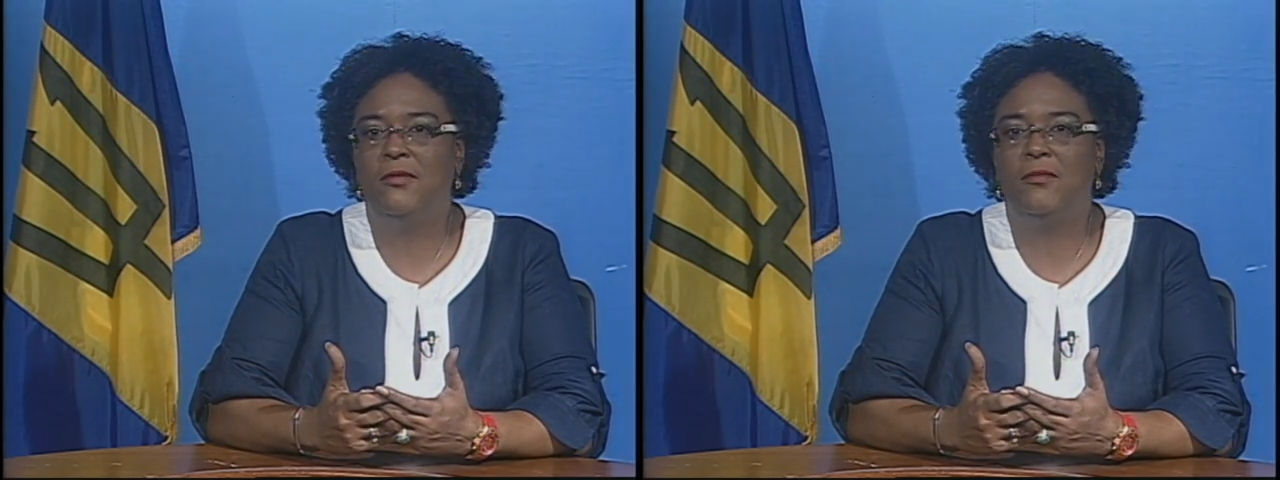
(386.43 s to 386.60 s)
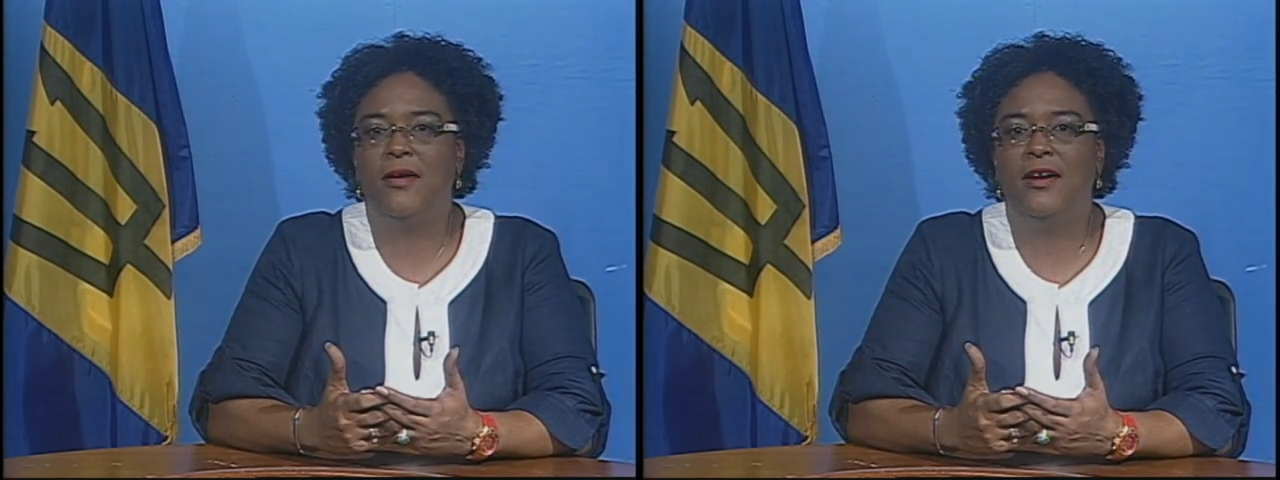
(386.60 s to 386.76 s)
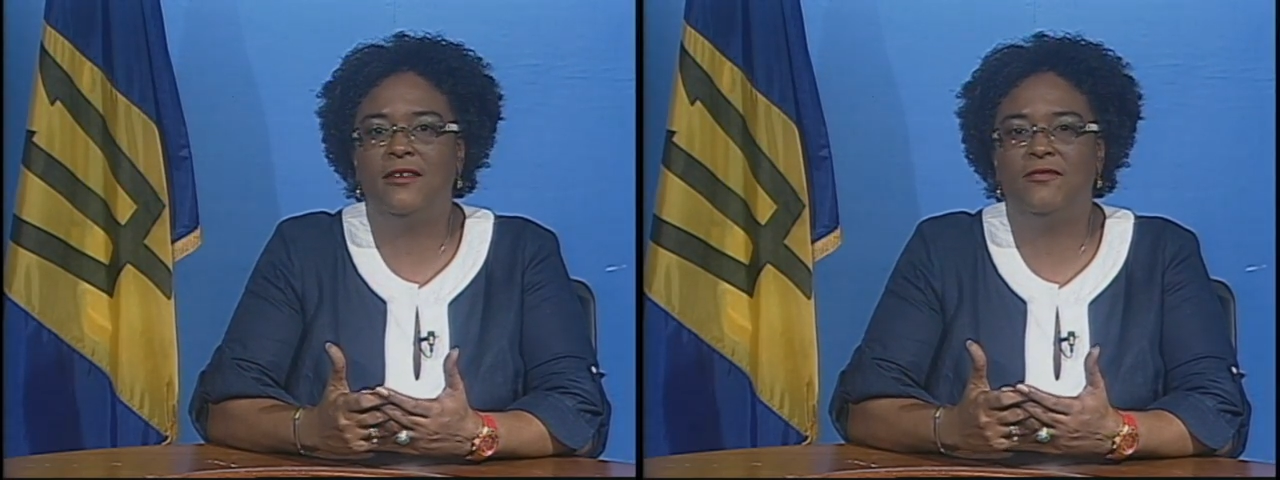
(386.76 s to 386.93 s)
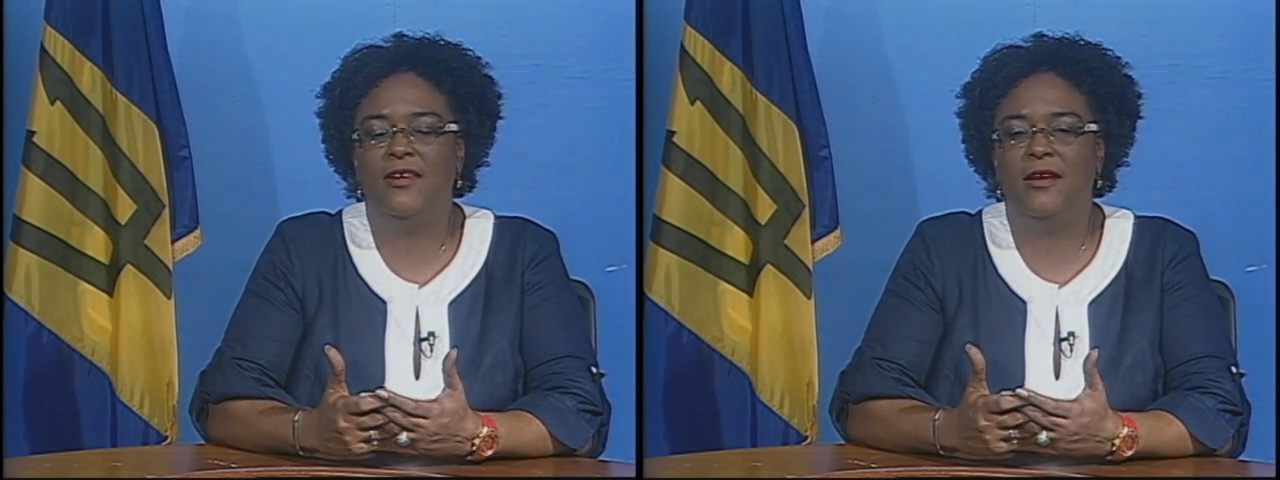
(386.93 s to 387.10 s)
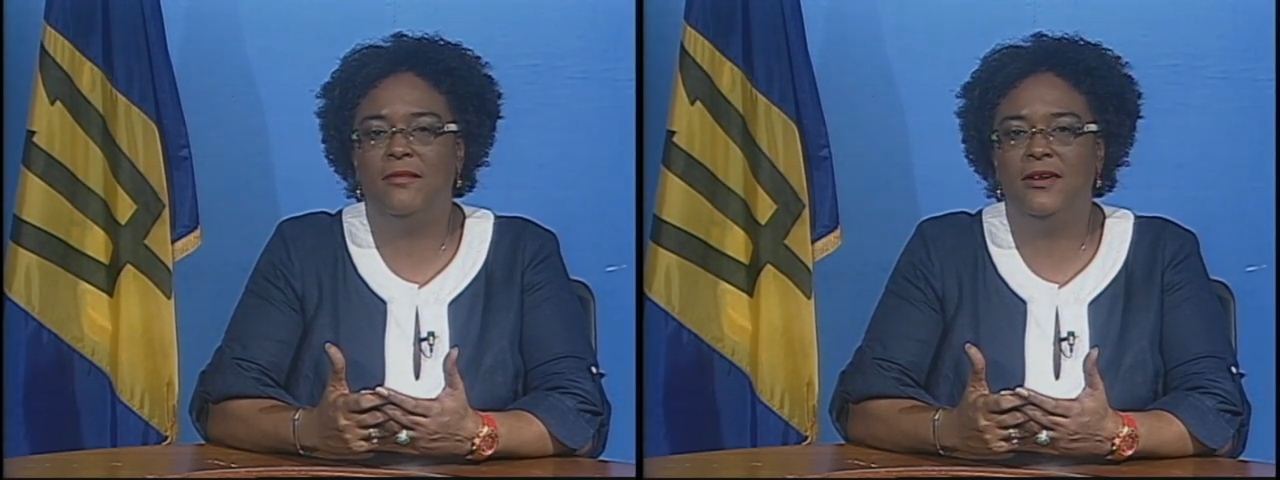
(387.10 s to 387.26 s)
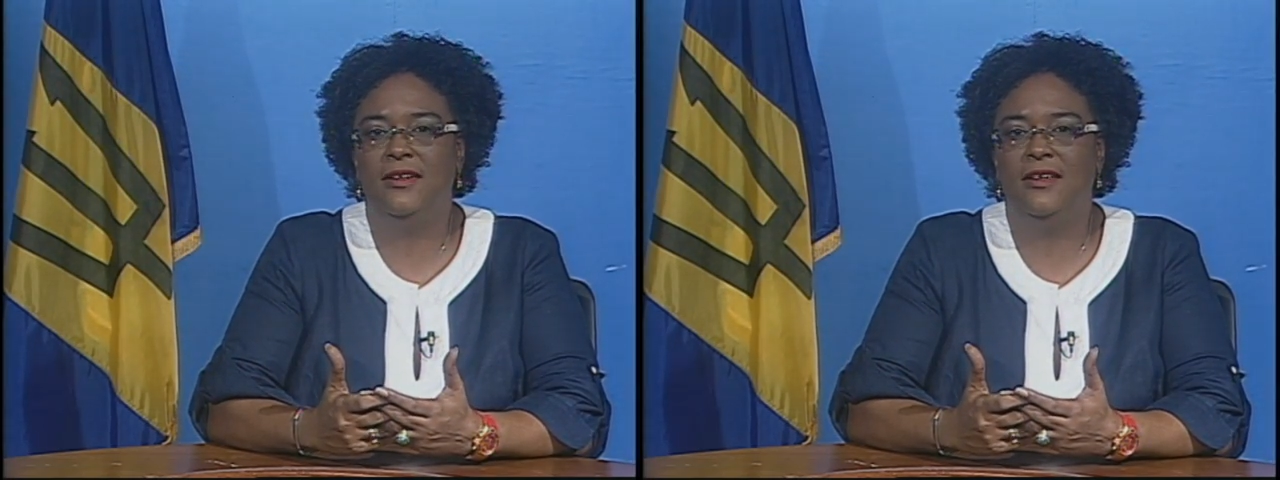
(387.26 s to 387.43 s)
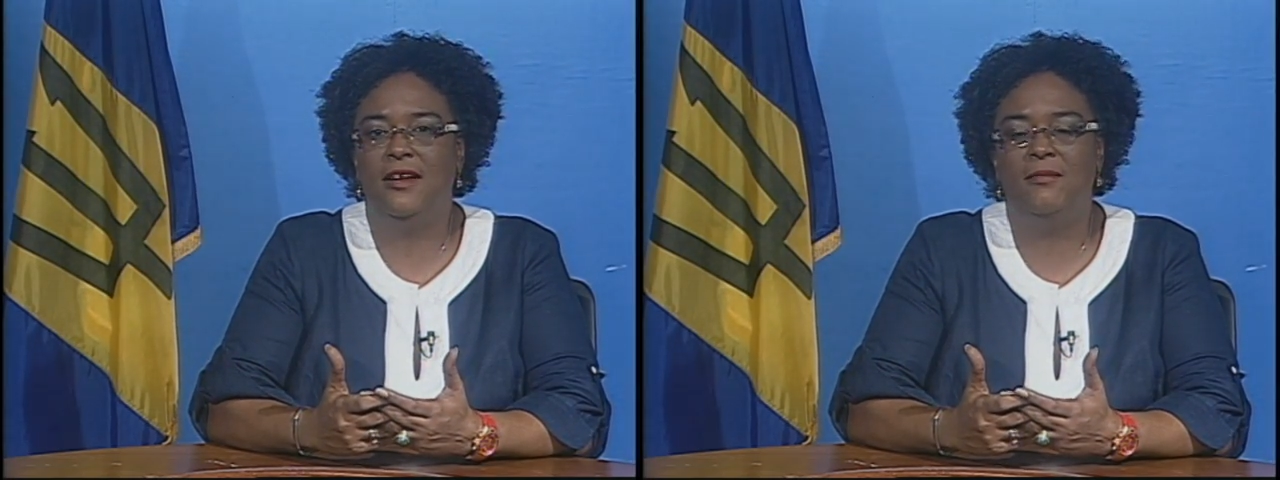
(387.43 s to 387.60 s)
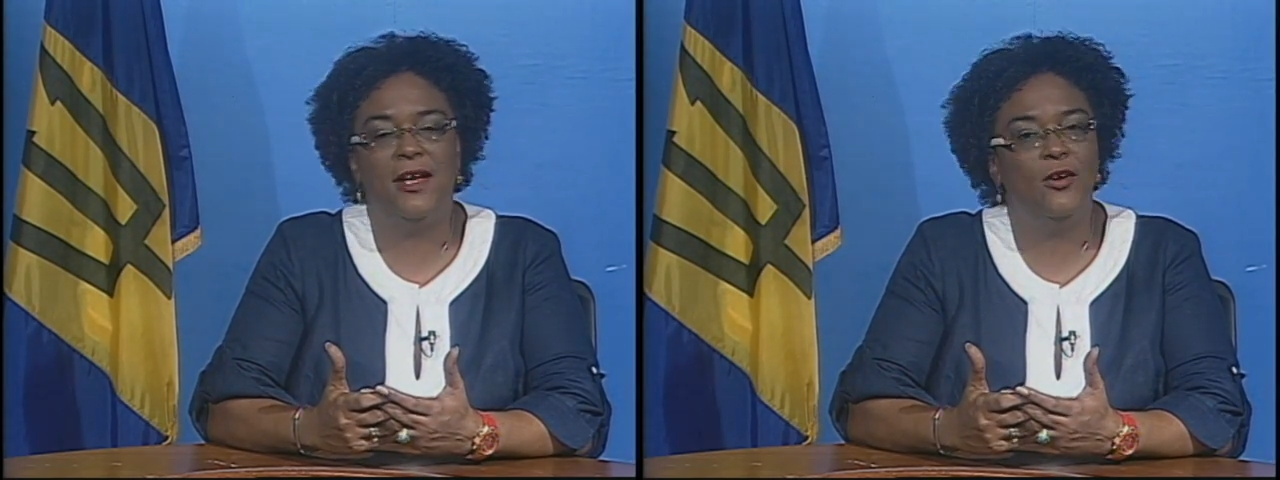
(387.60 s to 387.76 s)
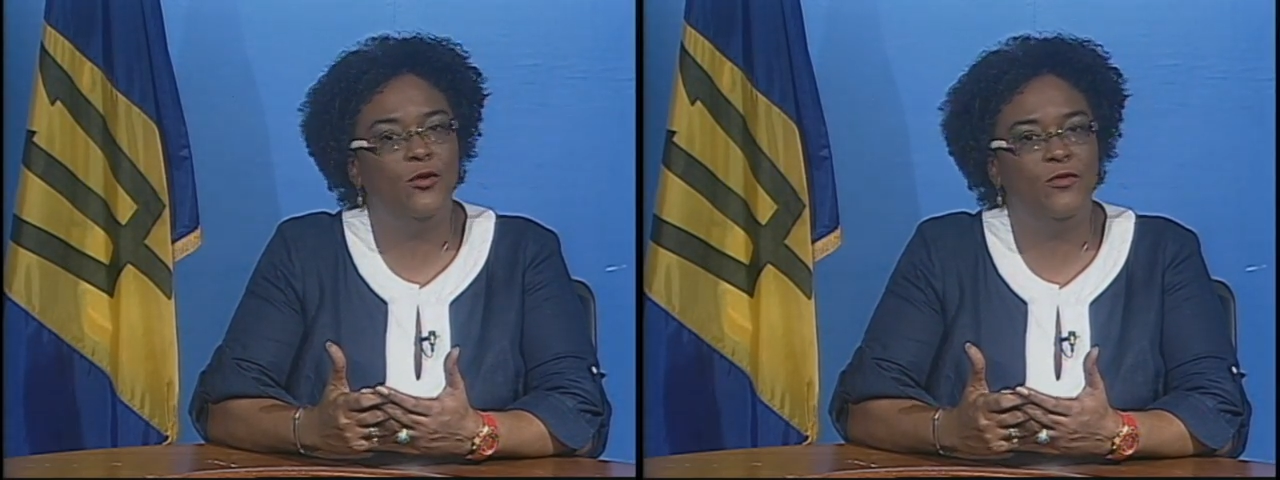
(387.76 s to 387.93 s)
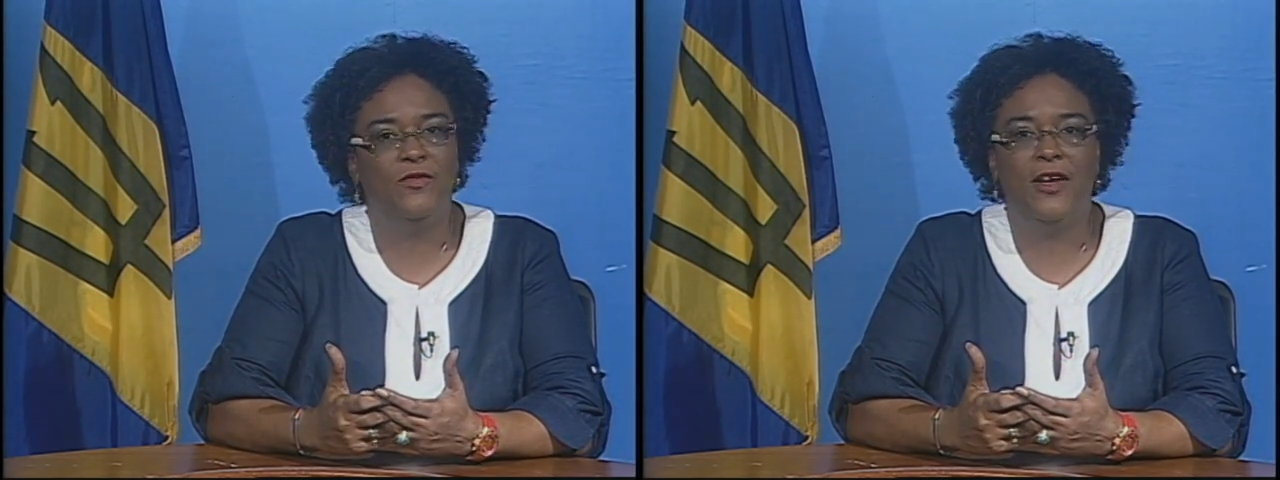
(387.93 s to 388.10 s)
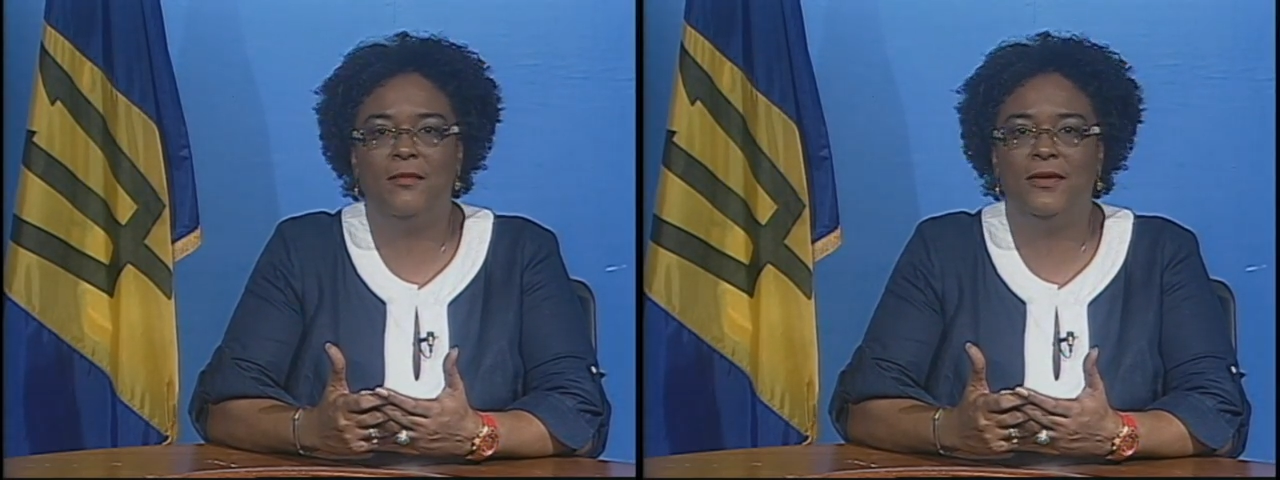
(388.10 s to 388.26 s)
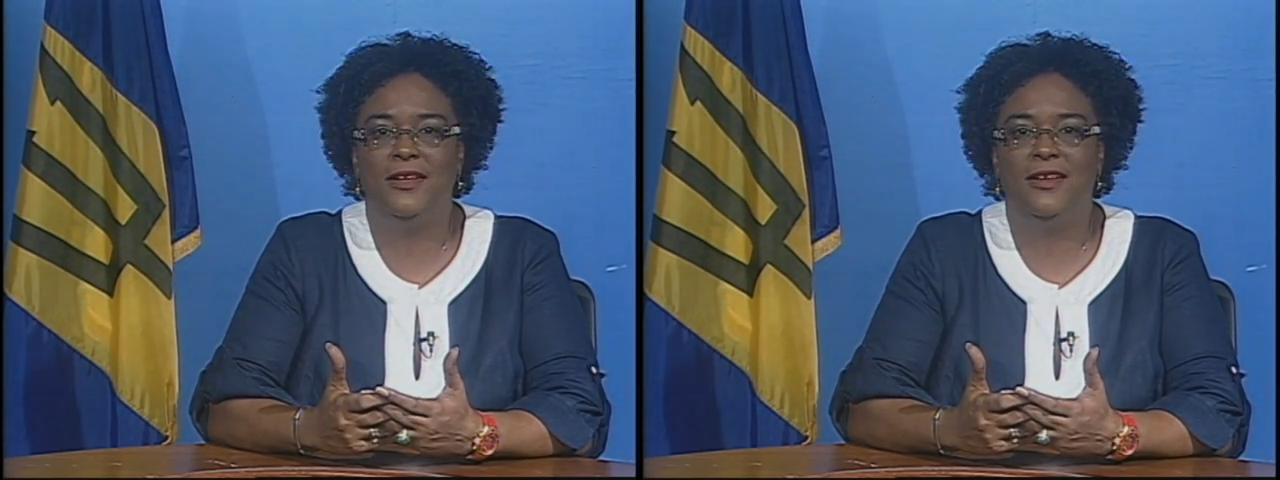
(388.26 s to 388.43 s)
Party family and my own
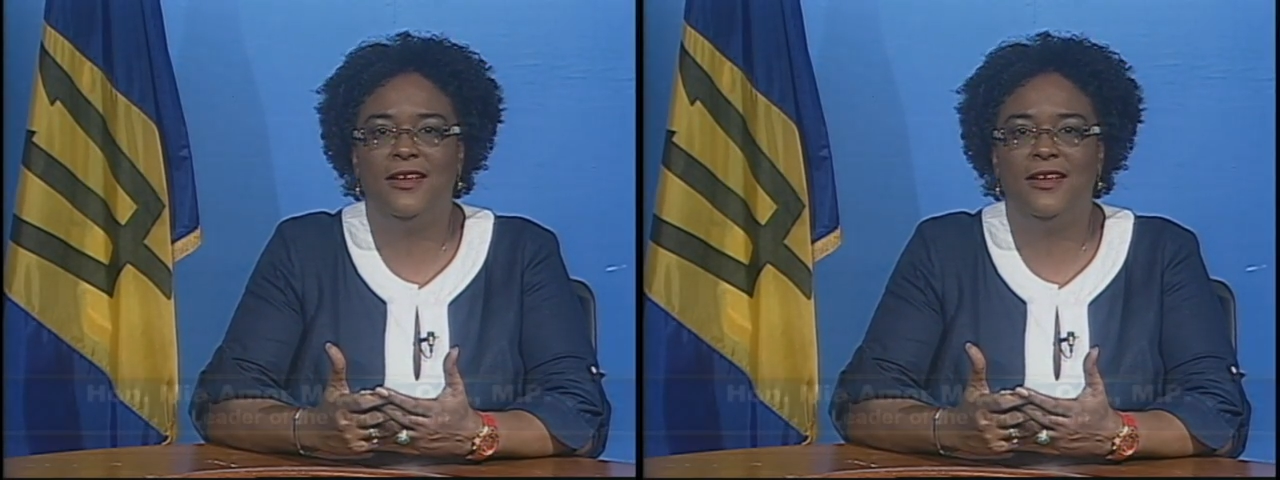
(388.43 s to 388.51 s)
family,